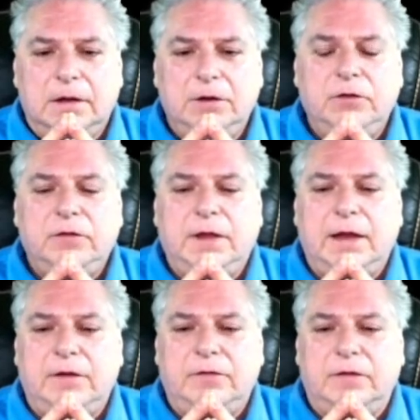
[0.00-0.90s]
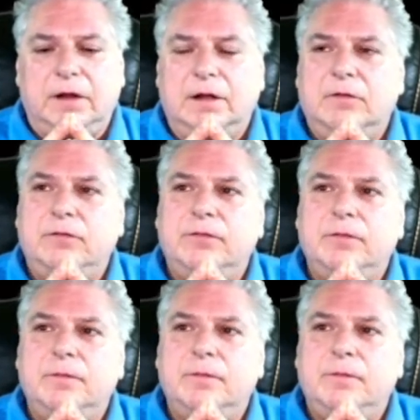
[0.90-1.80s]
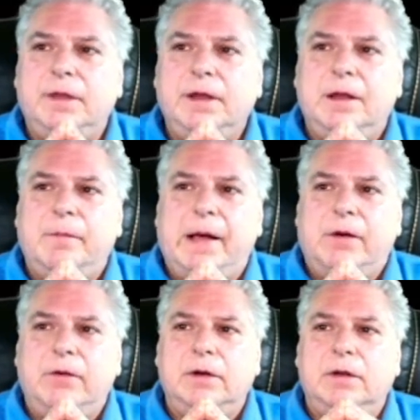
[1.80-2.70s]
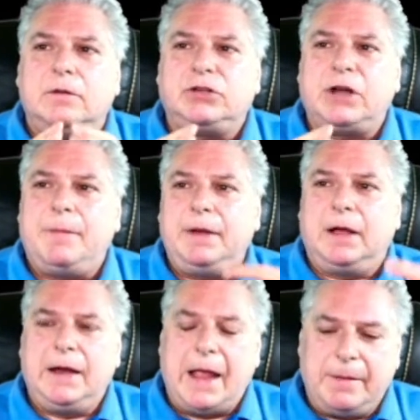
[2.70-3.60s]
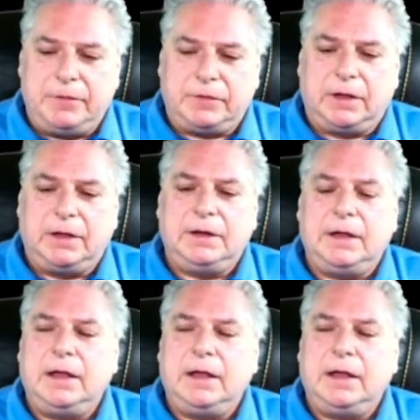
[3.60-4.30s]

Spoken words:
use case of thinking about shopping on Amazon